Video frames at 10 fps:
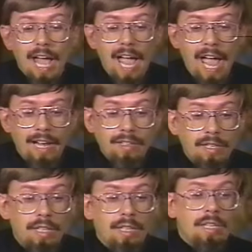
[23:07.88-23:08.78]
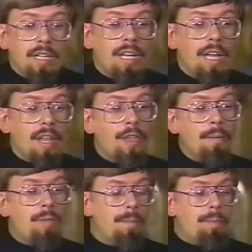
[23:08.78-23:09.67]
And
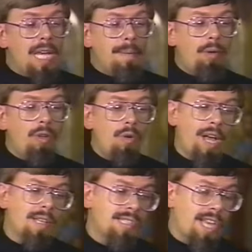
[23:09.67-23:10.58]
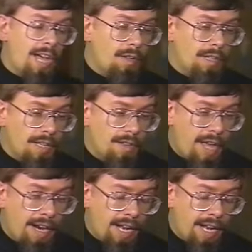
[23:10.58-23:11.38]
the people who had settled in that